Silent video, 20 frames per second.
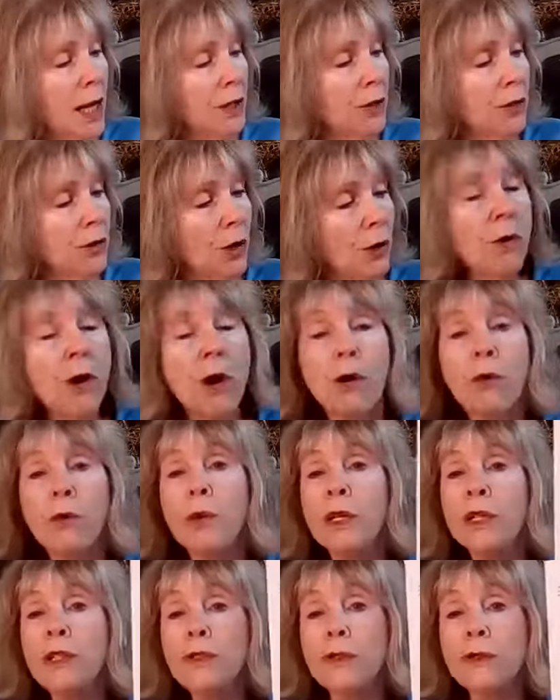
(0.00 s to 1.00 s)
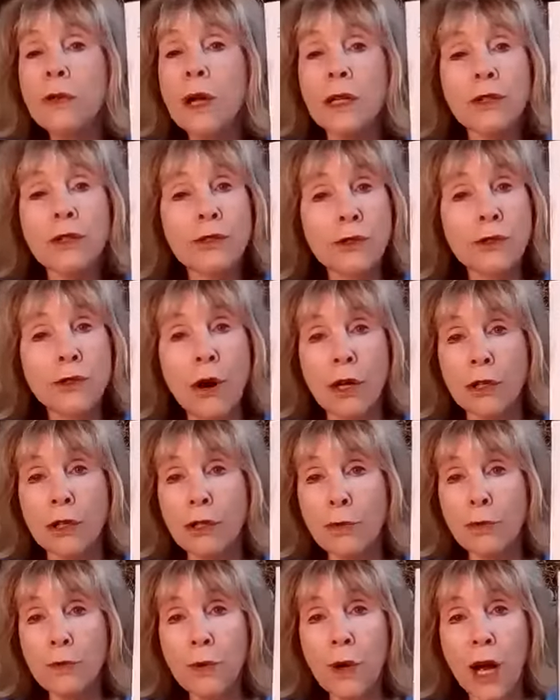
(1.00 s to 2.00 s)
And so we do not start
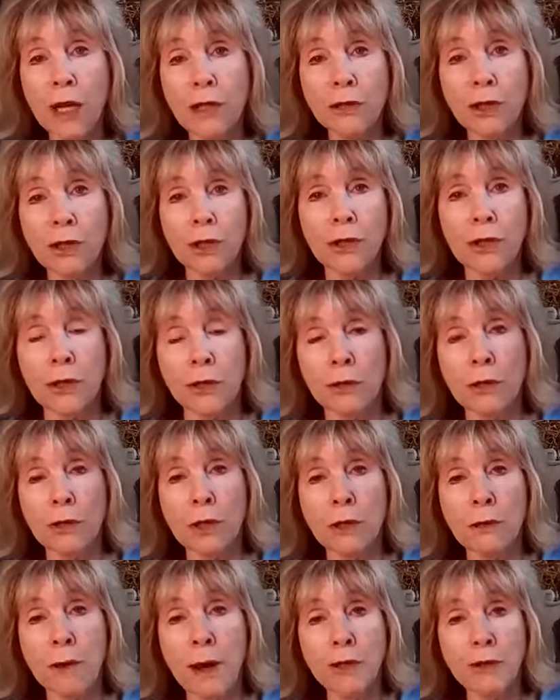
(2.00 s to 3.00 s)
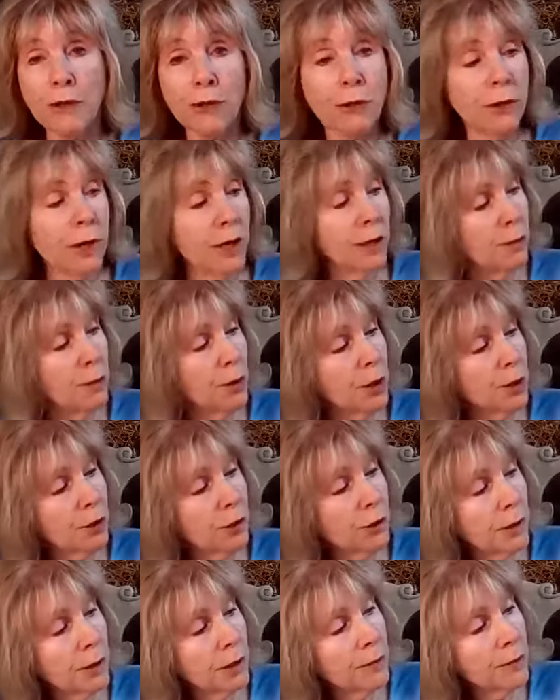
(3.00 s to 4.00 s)
new projects under a retrograde
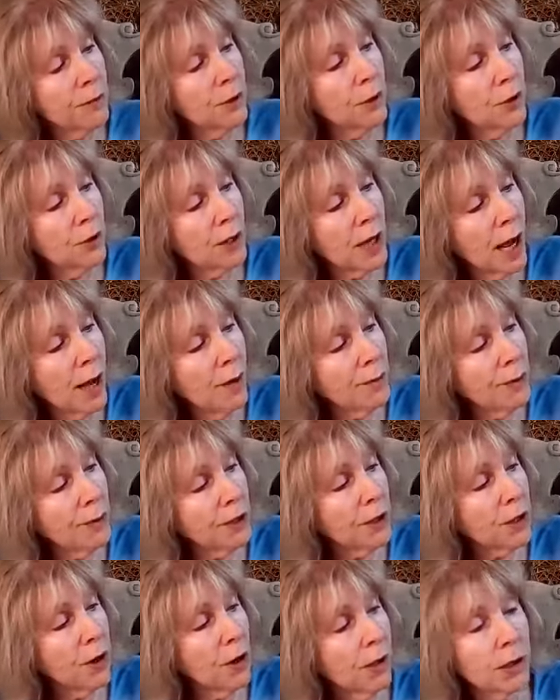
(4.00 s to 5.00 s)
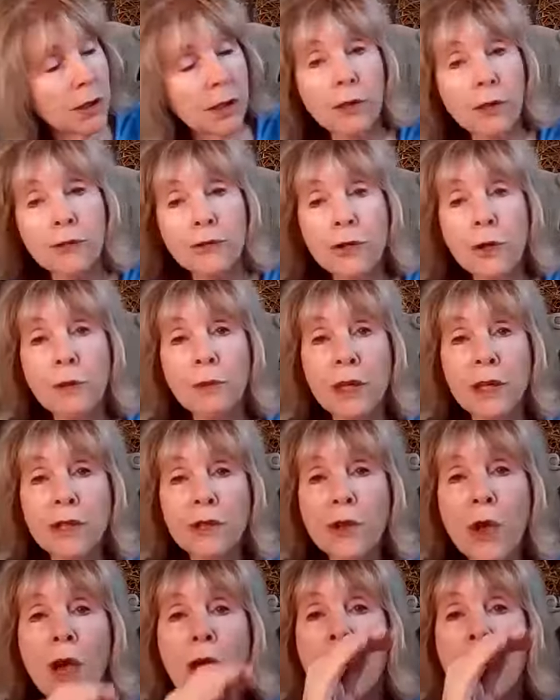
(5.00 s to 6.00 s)
Mercury. If you're going to hop in the car and go
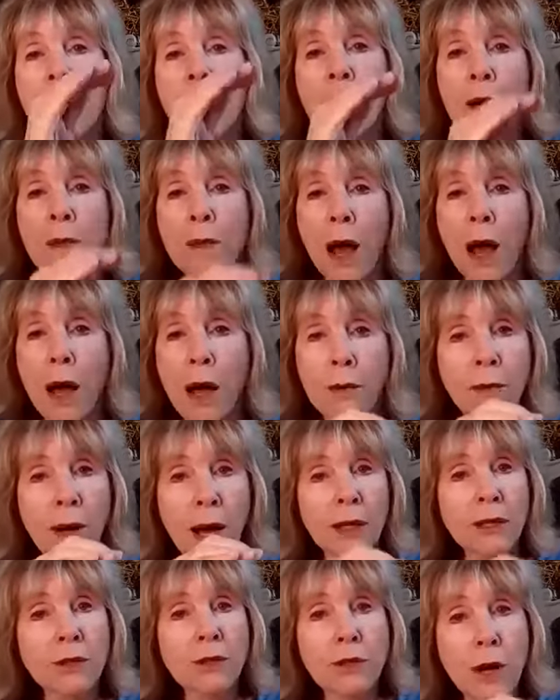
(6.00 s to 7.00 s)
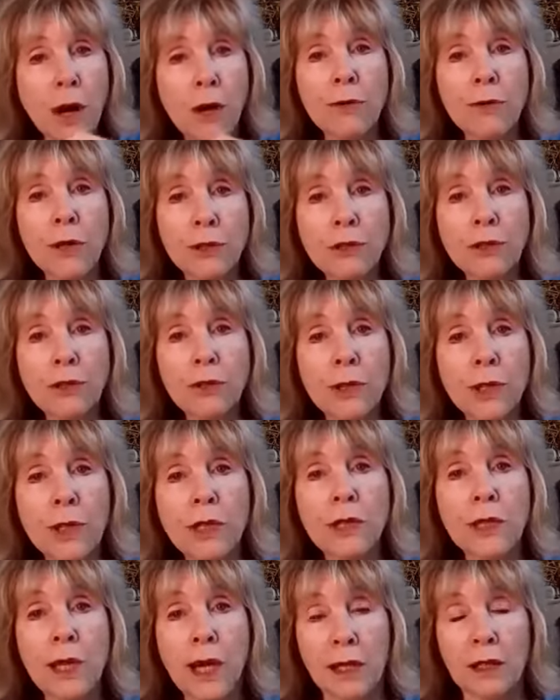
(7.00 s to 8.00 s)
someplace, I know that you're
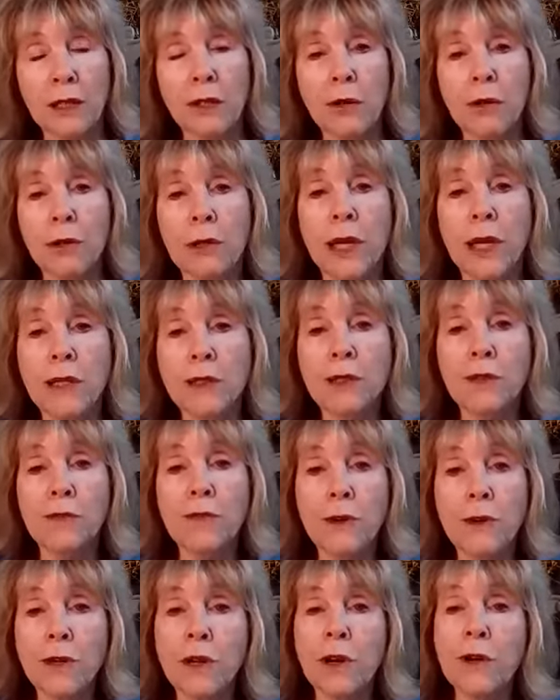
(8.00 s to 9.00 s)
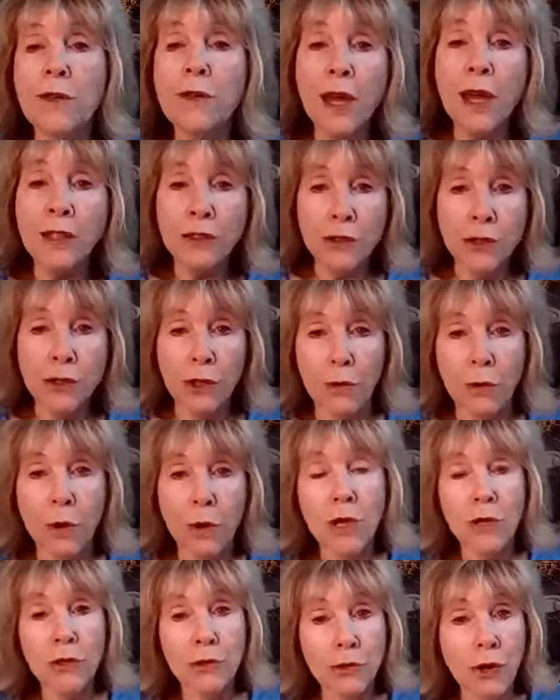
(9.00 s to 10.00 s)
detail-oriented, Virgo, that's you.
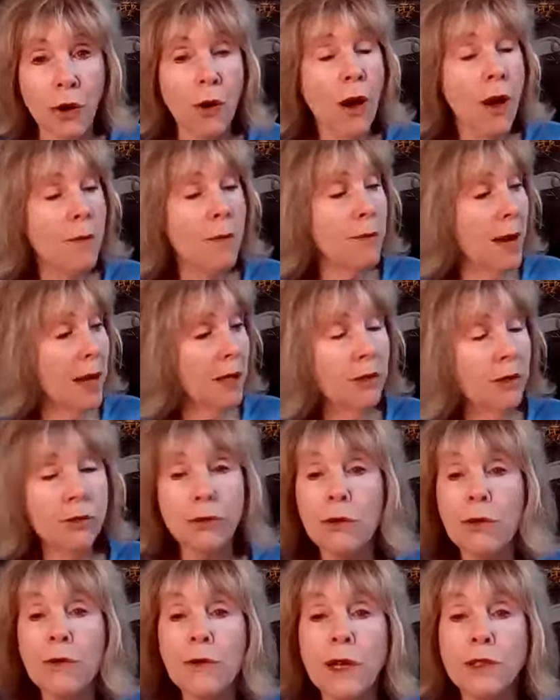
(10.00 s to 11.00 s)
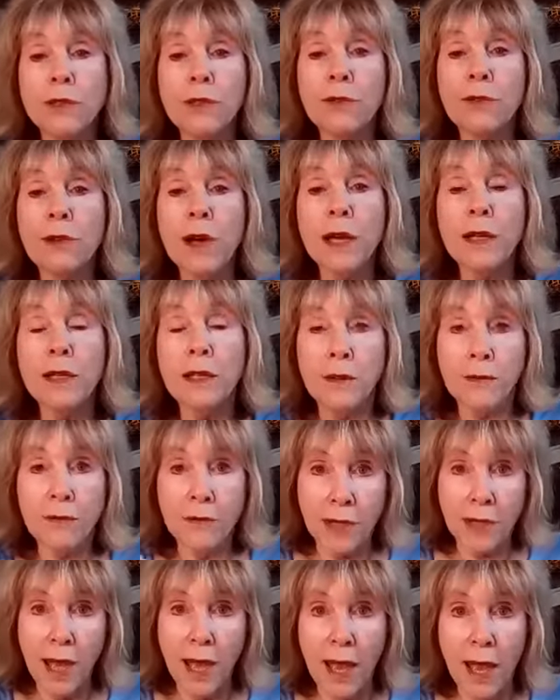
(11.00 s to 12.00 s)
So make sure that you've got enough
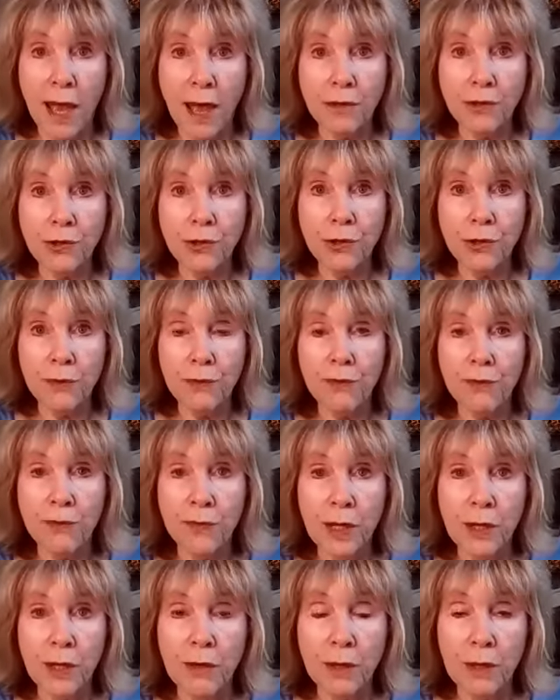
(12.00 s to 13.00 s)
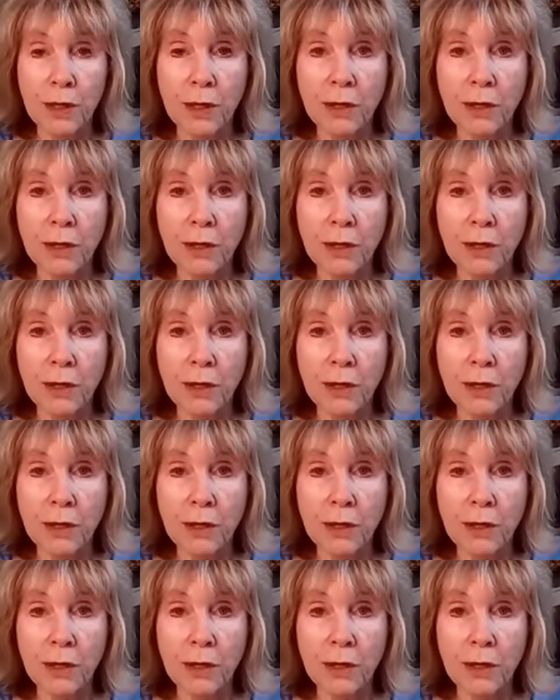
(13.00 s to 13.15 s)
gas in